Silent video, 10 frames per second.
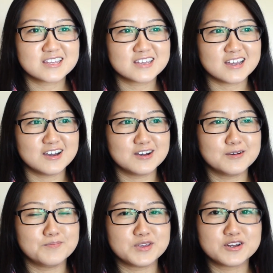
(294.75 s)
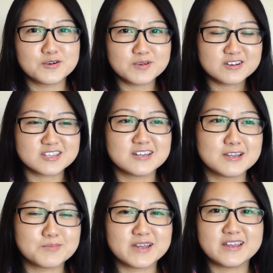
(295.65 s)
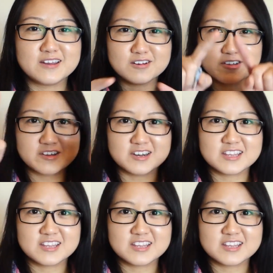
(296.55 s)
you know when you're sitting on the plane and you're looking